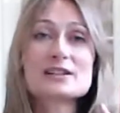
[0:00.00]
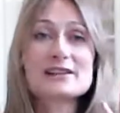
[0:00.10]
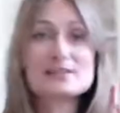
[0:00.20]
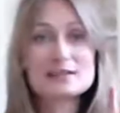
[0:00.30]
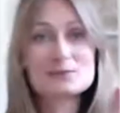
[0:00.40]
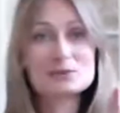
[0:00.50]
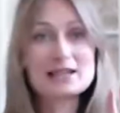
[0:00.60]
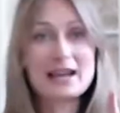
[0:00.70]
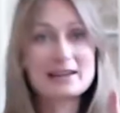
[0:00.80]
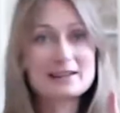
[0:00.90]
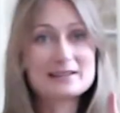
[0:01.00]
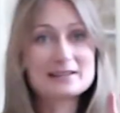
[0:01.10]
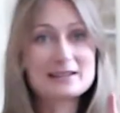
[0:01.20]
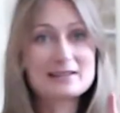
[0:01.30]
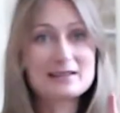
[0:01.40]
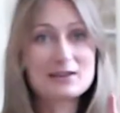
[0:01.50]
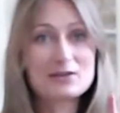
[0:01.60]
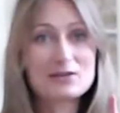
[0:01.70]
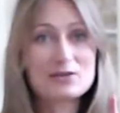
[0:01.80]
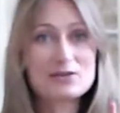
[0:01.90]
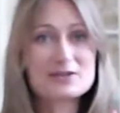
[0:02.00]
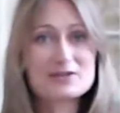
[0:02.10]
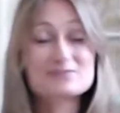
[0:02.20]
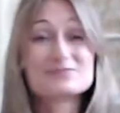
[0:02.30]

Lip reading: and simultaneously think a thought,